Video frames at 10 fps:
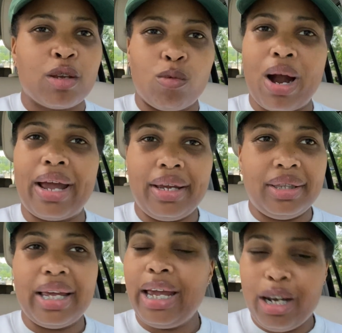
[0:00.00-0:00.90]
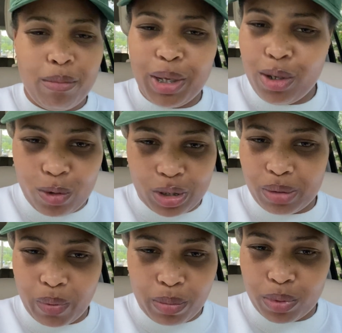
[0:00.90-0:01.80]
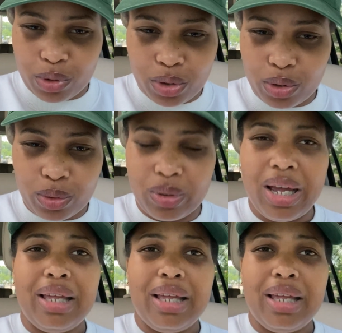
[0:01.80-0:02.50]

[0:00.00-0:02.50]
right the enemy uses people too